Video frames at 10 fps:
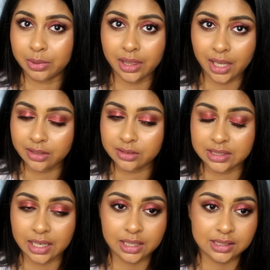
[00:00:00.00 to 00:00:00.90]
By the end of the
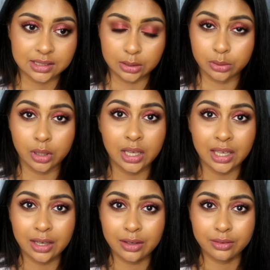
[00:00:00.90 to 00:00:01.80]
day, it's still
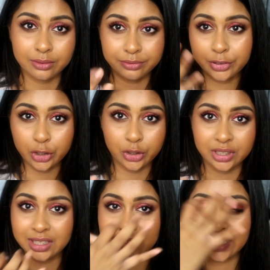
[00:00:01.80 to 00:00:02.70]
full on
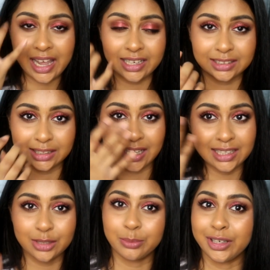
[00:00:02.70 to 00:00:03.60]
intact and it
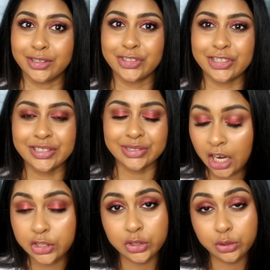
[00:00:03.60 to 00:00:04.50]
hasn't budged.
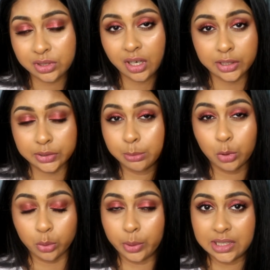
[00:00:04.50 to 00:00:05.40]
I do use night cream
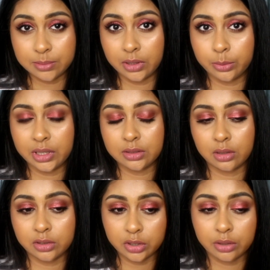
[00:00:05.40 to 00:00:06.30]
always, by the way,
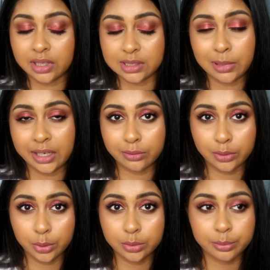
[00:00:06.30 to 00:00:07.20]
so I don't know if that's playing a
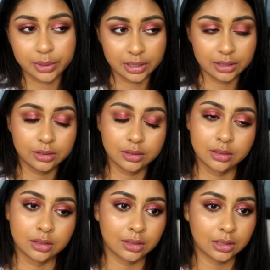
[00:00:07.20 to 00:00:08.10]
role, but
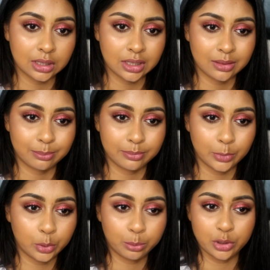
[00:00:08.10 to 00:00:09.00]

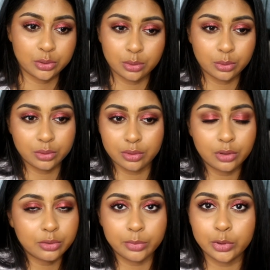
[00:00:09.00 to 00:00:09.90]
almost all
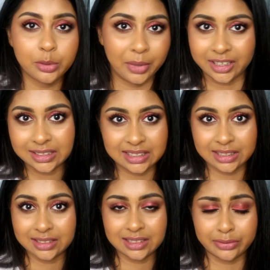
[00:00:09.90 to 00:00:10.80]
of my
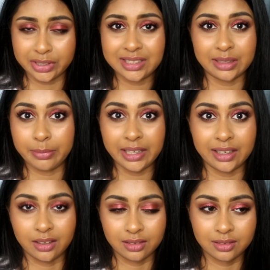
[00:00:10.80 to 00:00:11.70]
concealers crease a
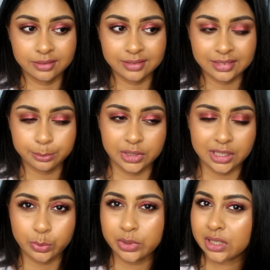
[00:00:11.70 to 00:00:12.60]
bit.
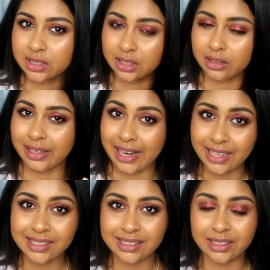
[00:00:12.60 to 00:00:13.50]
This one does it
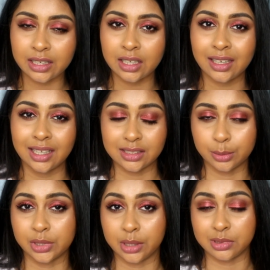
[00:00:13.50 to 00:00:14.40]
less and
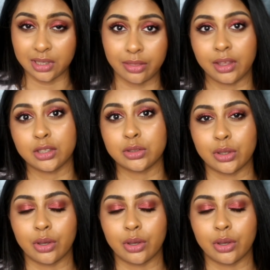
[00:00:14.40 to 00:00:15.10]
sometimes nothing. So